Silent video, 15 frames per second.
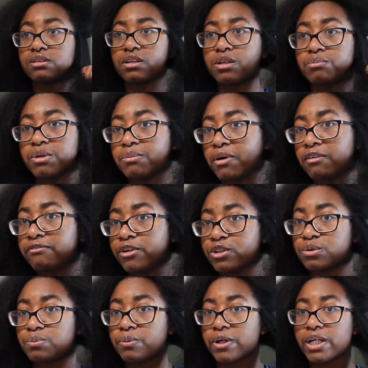going to be my
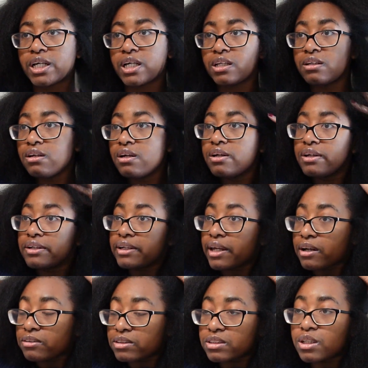first braid.
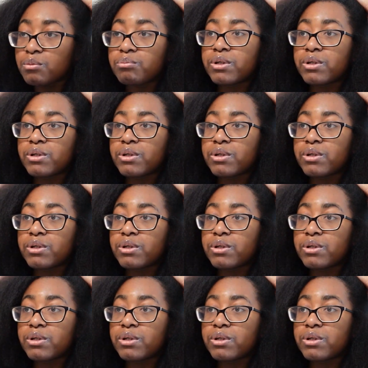Now some